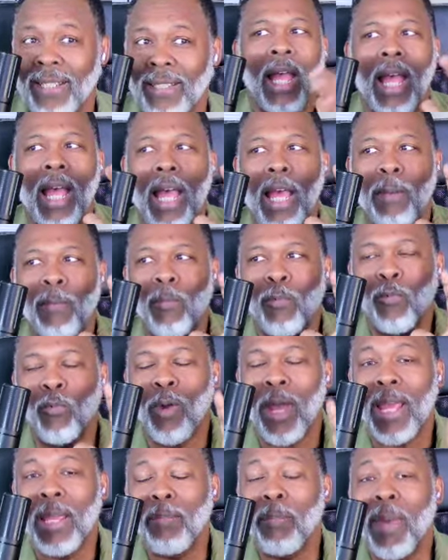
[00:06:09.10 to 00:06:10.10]
I'm
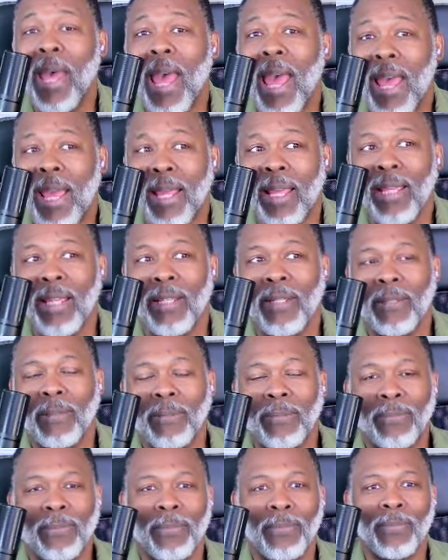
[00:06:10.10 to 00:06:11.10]
right back
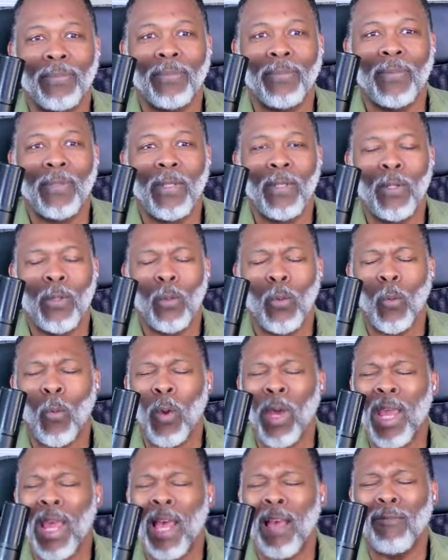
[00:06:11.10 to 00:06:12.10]

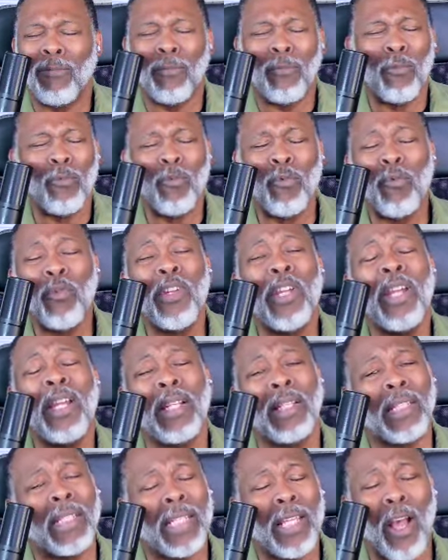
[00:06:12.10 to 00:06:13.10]
where I've
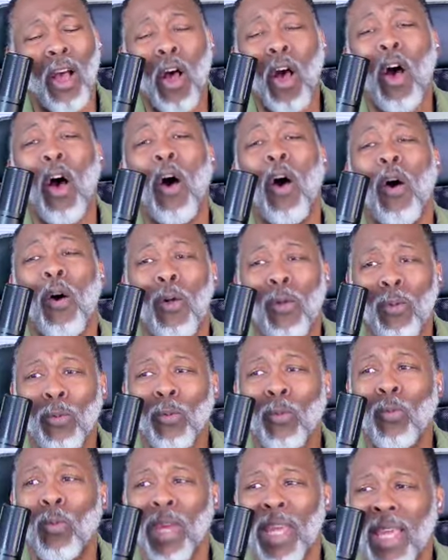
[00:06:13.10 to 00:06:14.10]
really
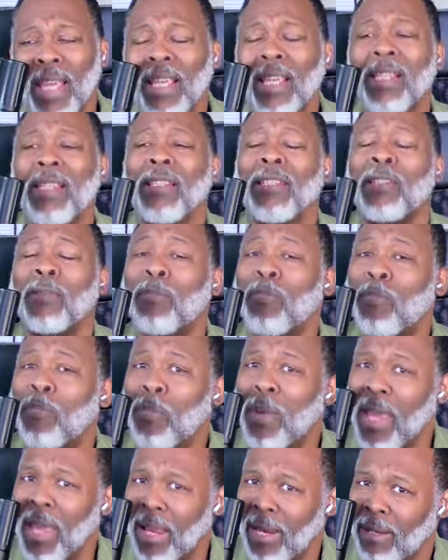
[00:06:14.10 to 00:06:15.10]
always
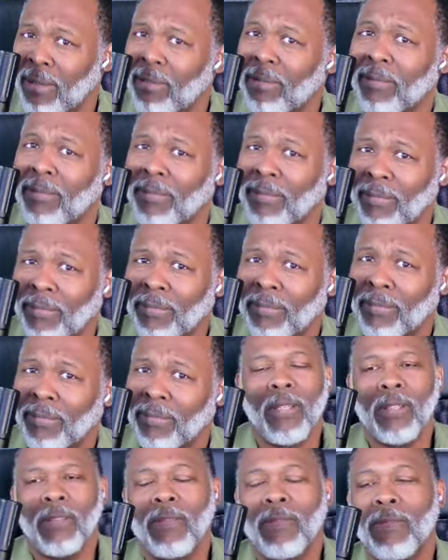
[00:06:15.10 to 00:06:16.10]
been.
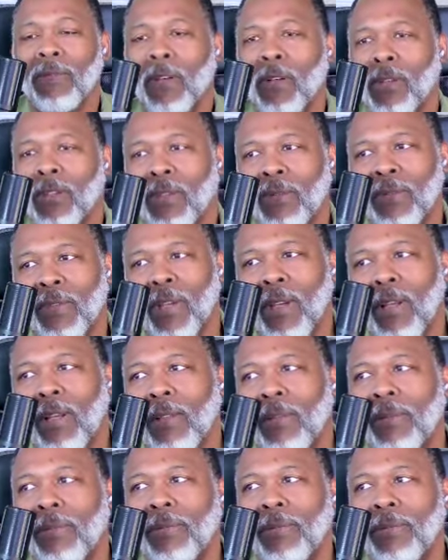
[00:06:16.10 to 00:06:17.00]
First of all,